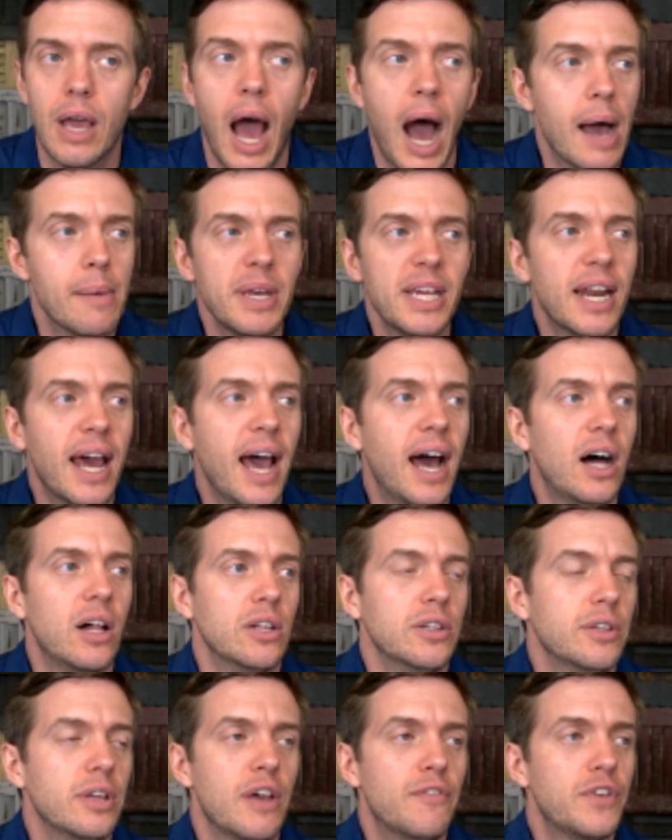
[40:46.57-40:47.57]
I mean,
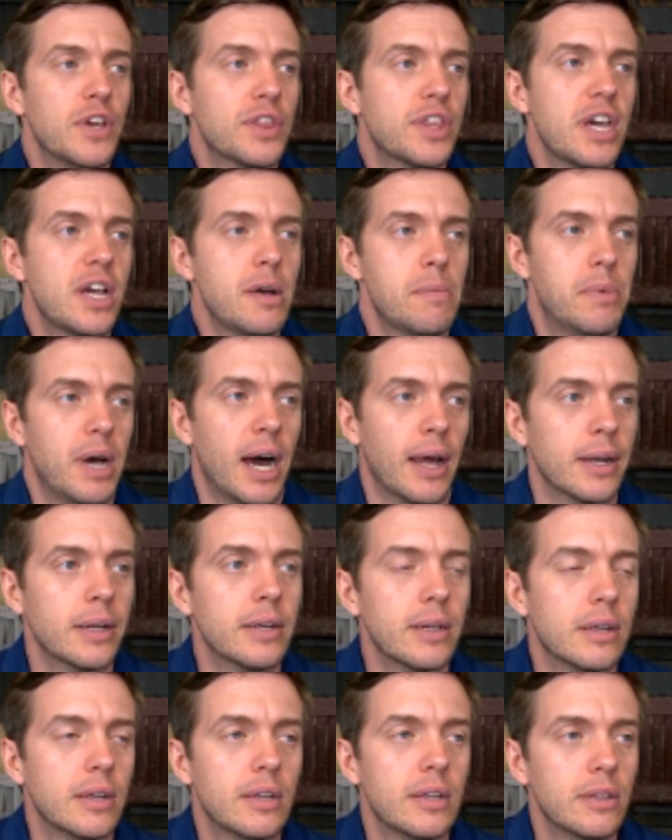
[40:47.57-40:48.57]
hell, if you think about
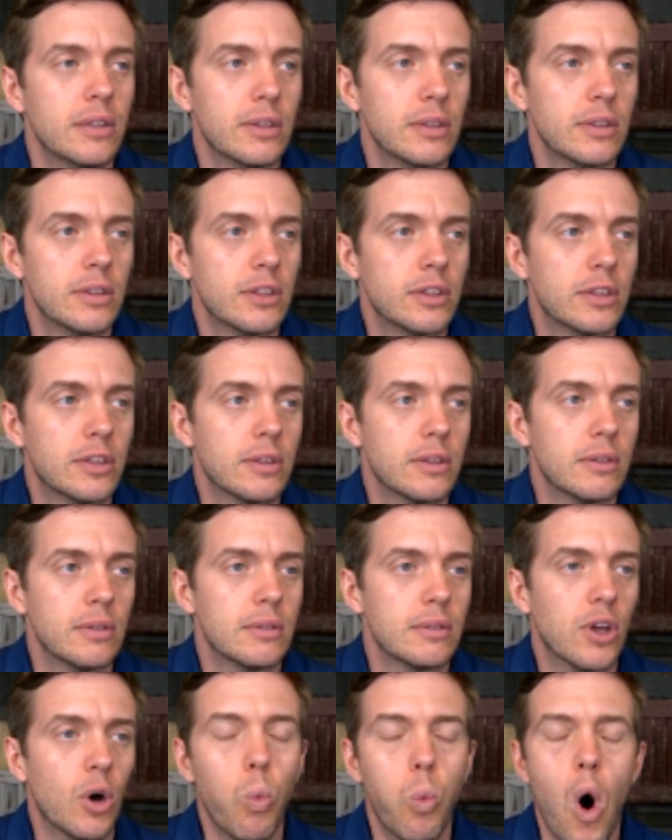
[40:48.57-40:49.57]
it,
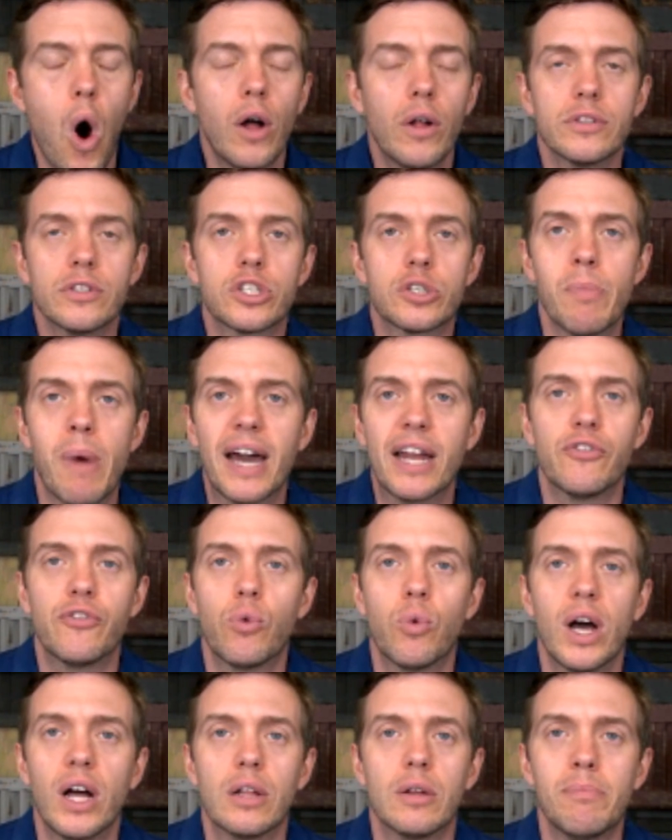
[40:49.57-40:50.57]
the Waltons might as
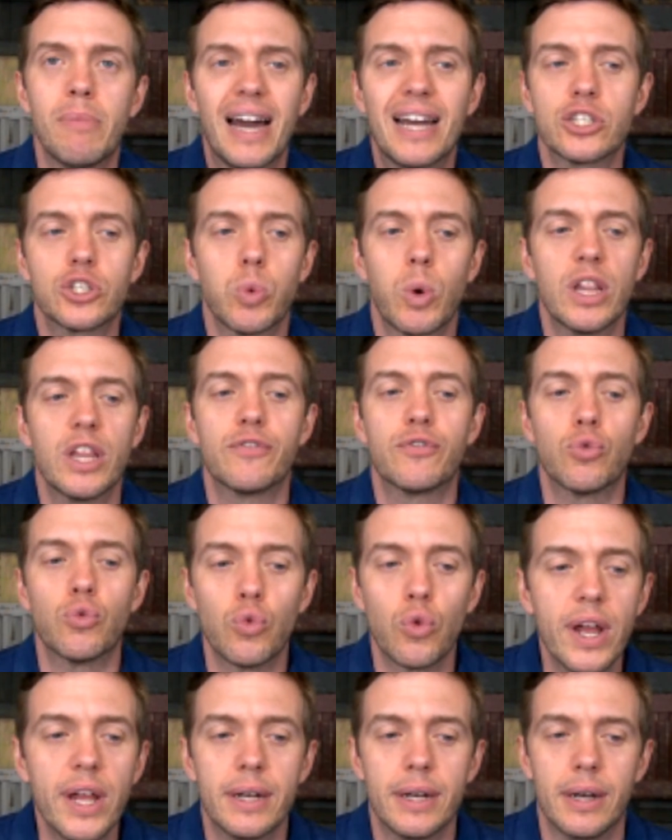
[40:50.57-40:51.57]
well have
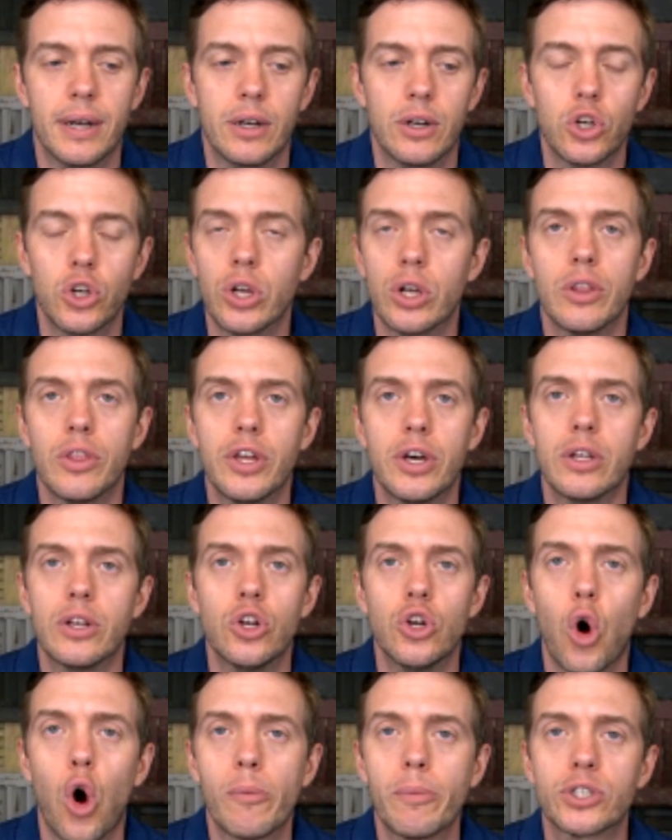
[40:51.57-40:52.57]
written the
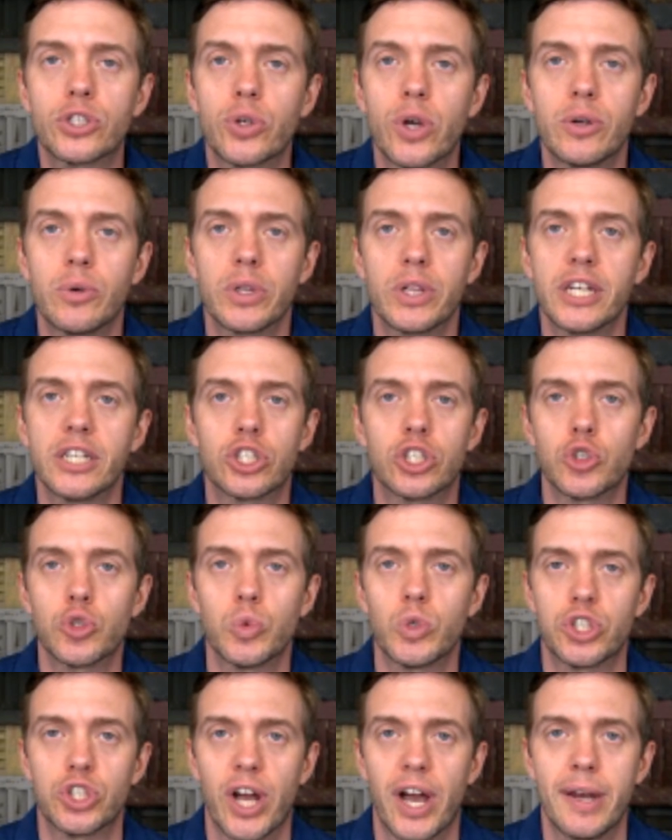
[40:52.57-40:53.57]
normal trade
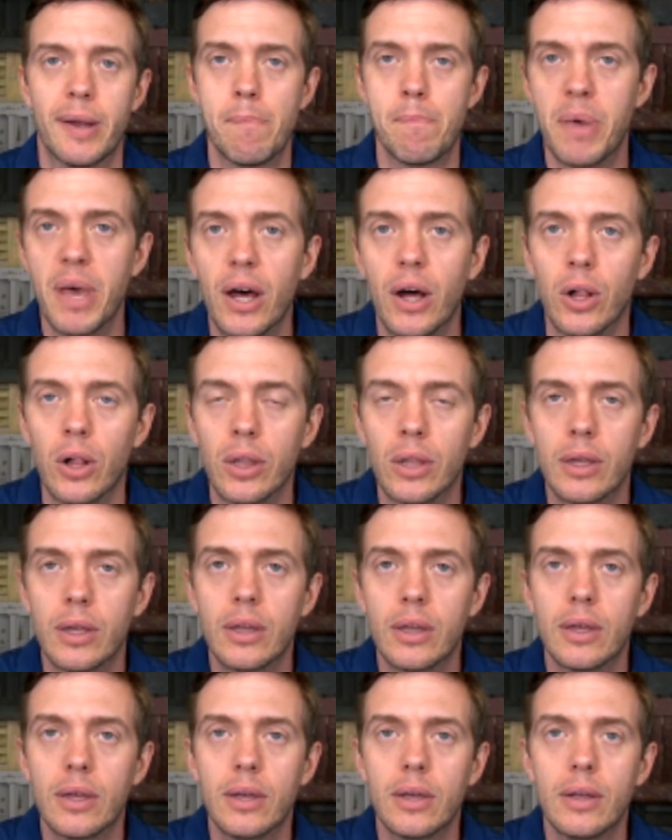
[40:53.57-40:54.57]
relations with China bill,
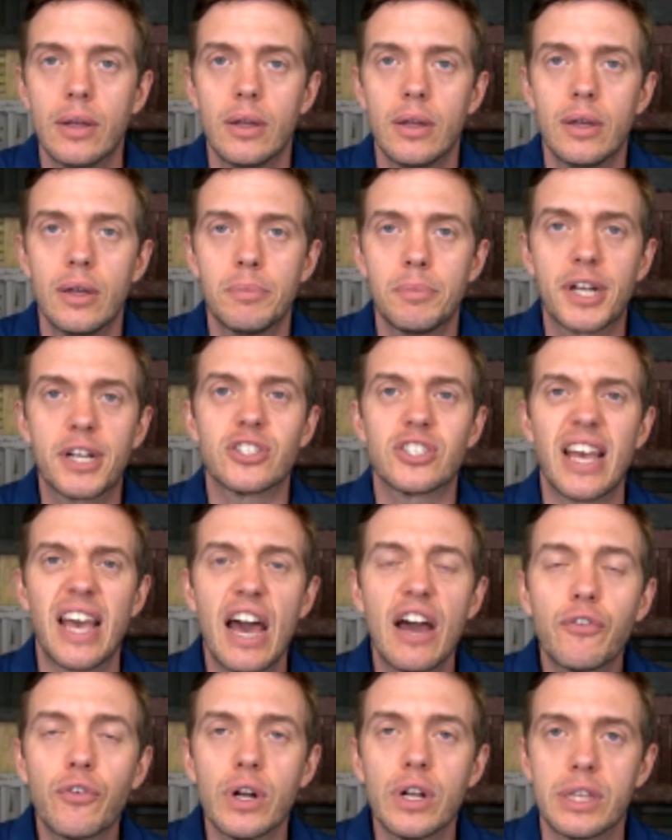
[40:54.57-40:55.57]
because
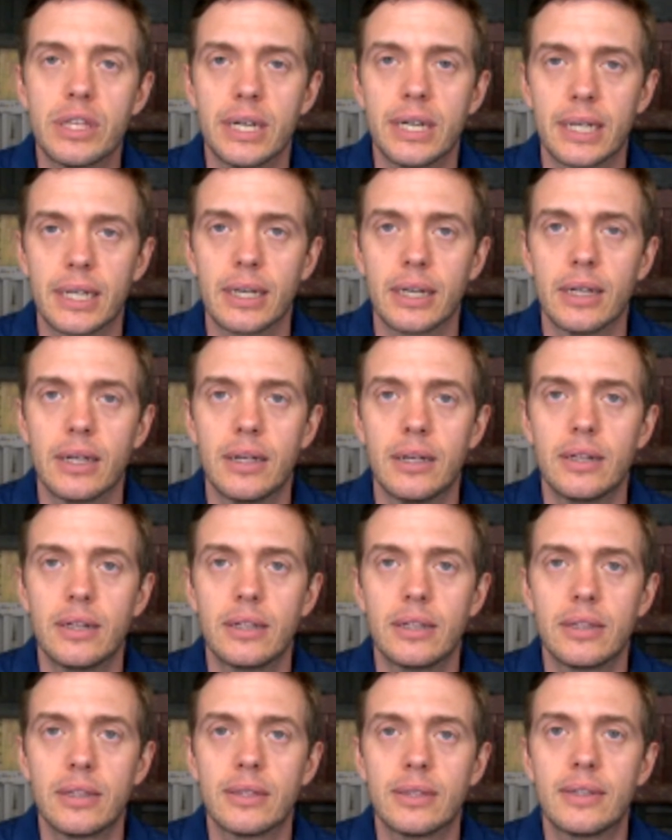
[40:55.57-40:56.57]
everything
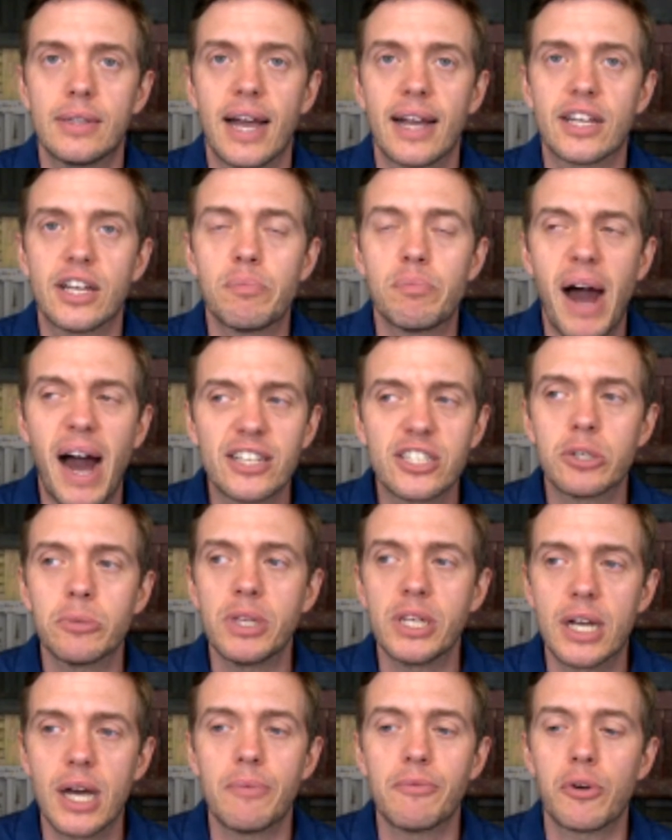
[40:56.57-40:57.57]
that could
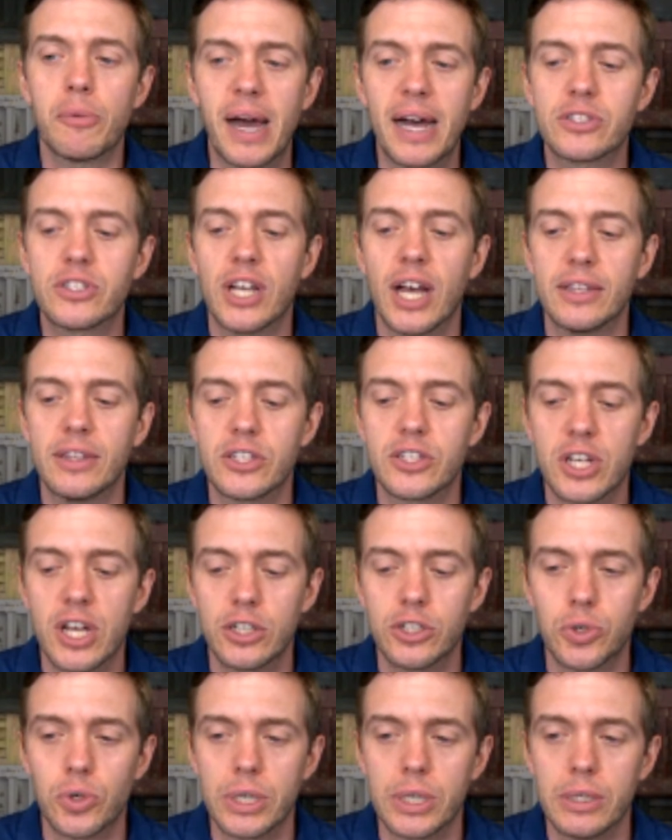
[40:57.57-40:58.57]
possibly come from outside this
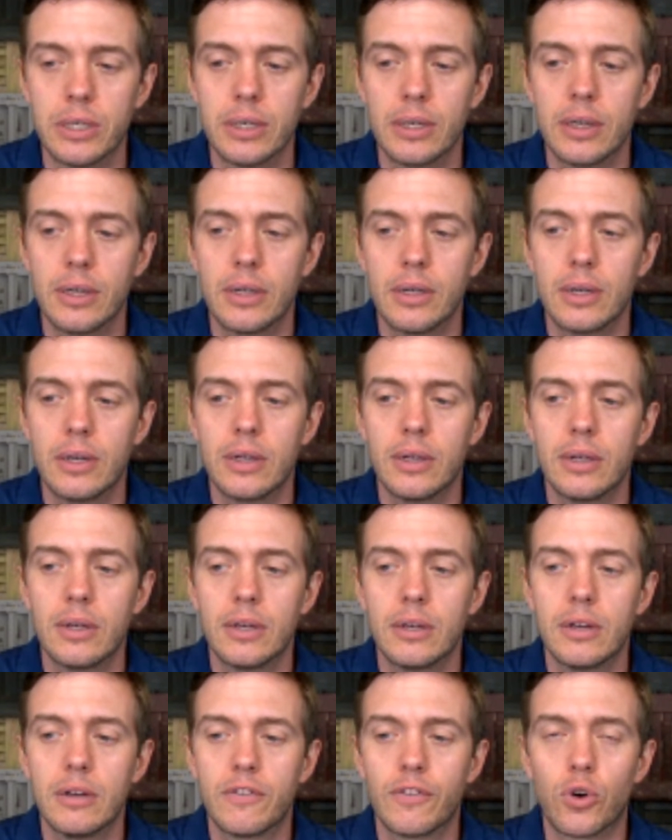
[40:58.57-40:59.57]
country
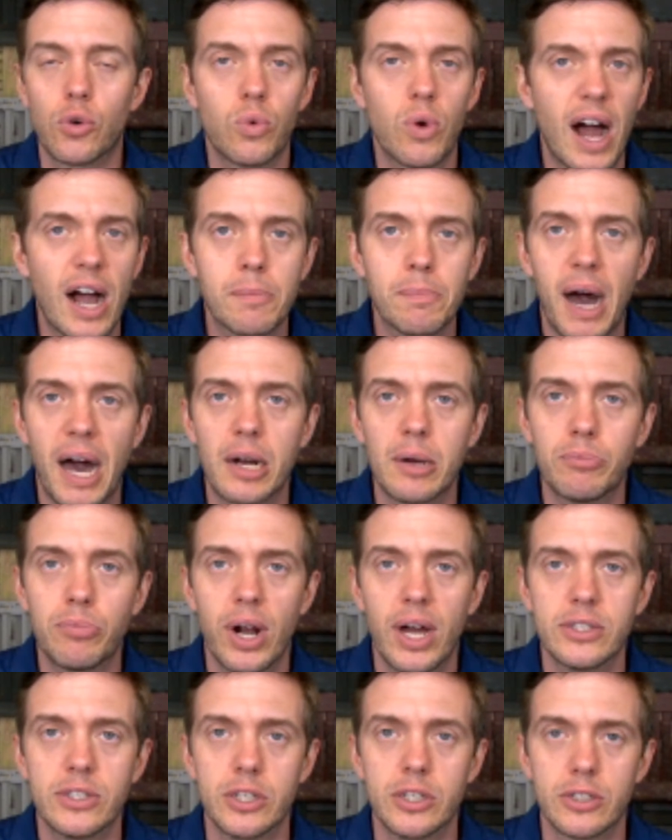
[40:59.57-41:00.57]
for rock bottom
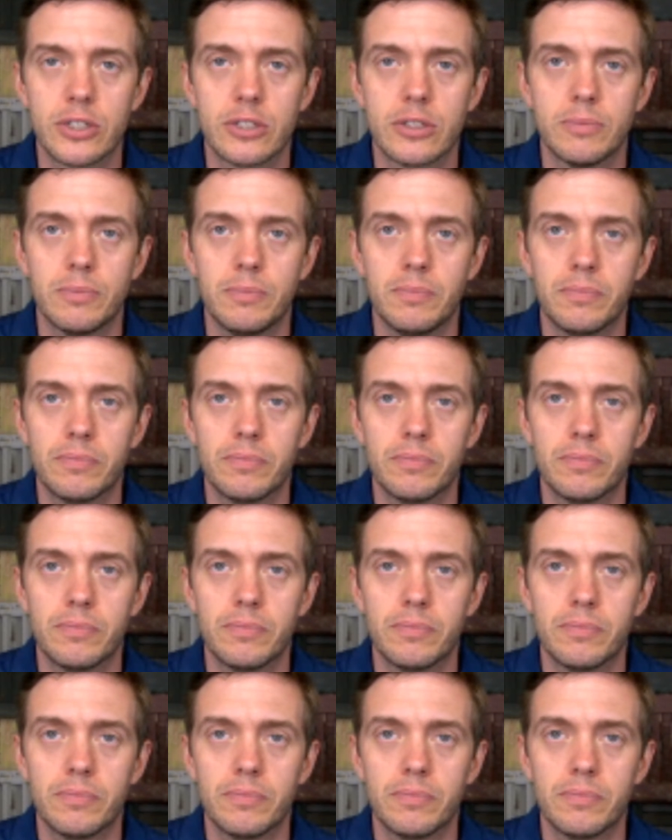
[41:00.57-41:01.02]
prices.